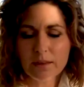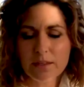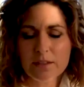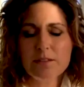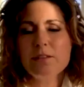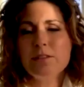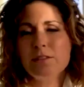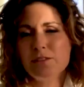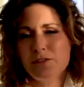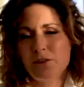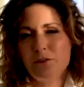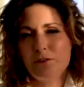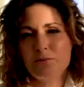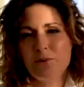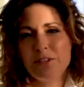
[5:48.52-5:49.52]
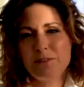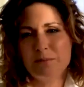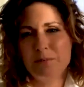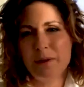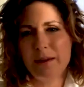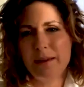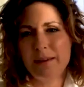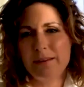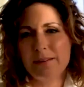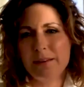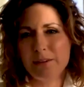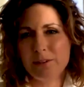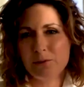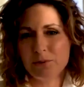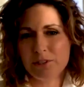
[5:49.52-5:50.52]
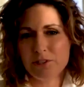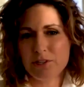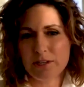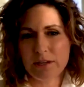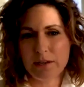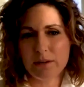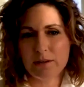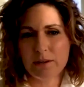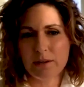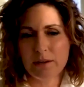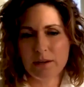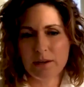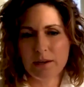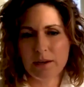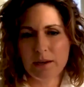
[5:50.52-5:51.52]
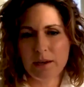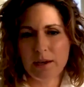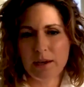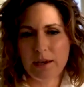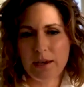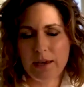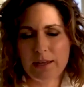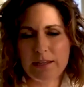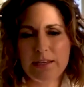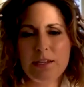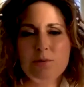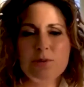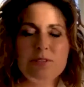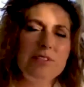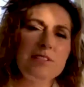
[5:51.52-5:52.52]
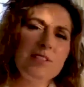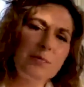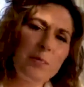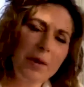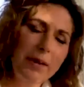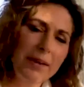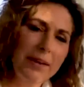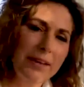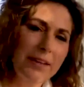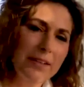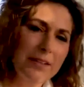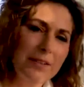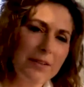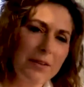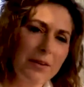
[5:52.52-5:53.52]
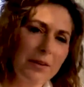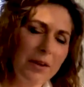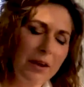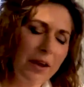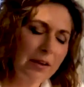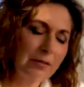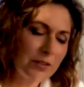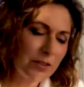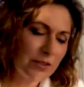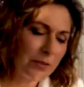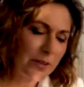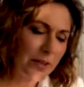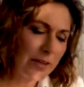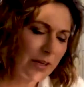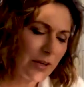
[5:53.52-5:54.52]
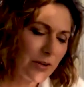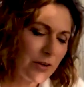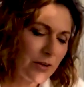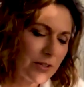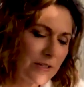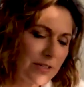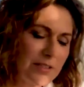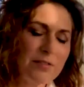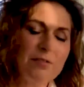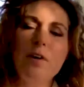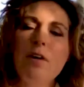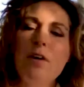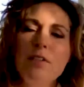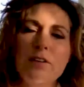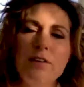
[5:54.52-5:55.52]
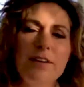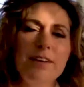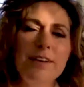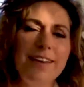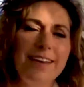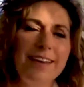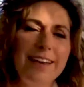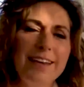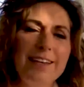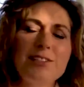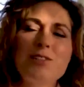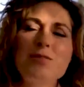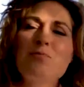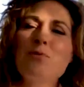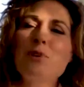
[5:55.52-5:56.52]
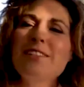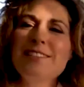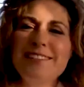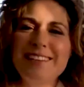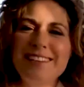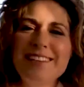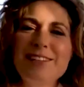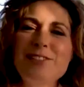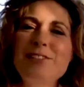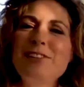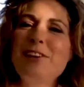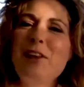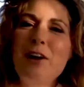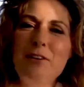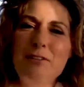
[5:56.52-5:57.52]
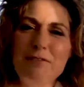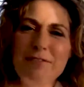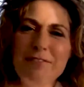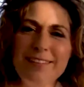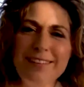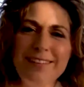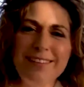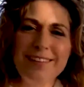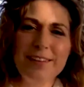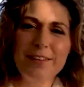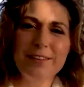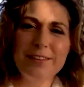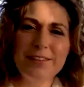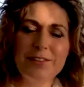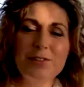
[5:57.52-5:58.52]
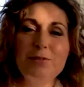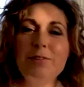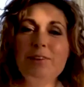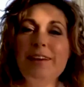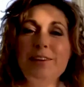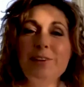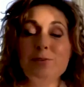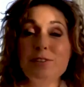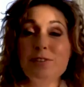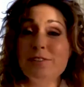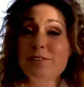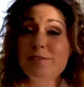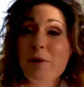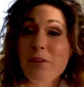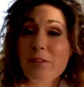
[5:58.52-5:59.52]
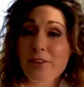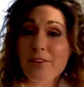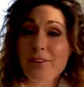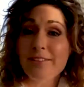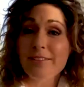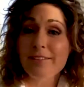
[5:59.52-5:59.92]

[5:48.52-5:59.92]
This is a song written by Lionel Richie, and he was inspired after that he heard his father expressing his love to Lionel Richie's mother.